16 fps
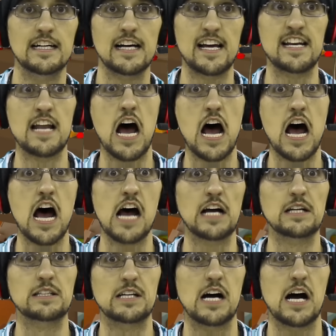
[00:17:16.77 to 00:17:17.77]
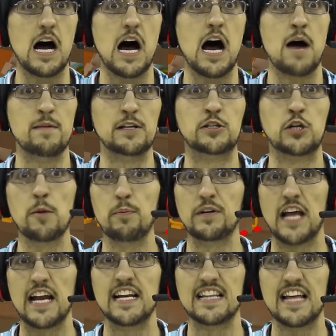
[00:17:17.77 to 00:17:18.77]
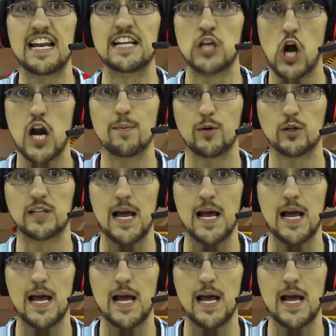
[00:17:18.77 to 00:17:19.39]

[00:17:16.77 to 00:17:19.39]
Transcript: And, uh, Robin. I'm interpreting that it's horrible